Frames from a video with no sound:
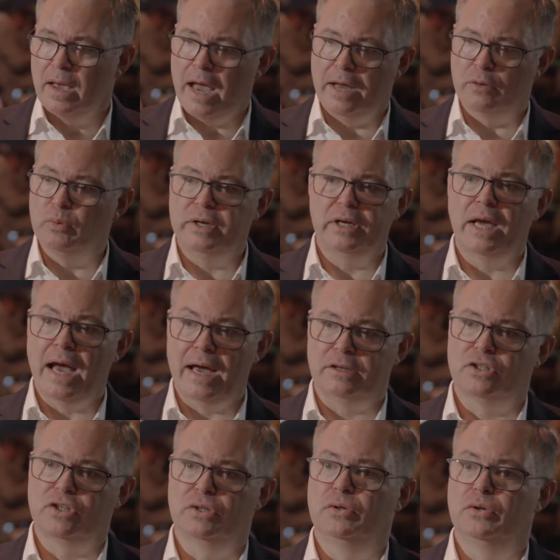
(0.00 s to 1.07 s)
And we
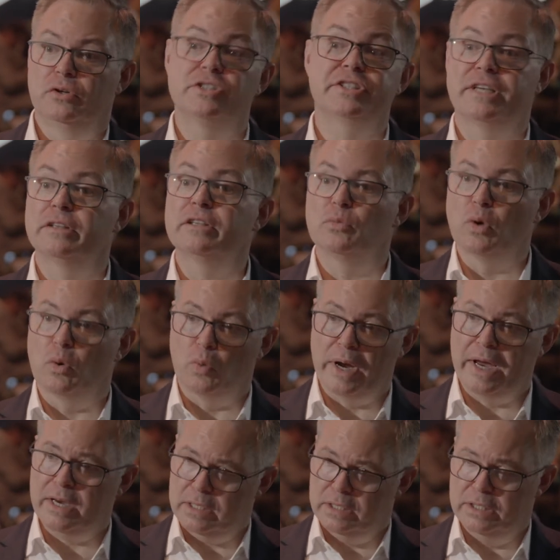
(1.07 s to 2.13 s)
had to send them
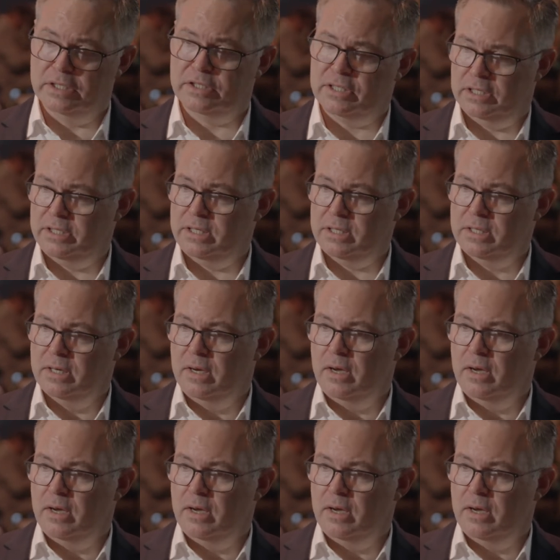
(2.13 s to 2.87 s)
away initially.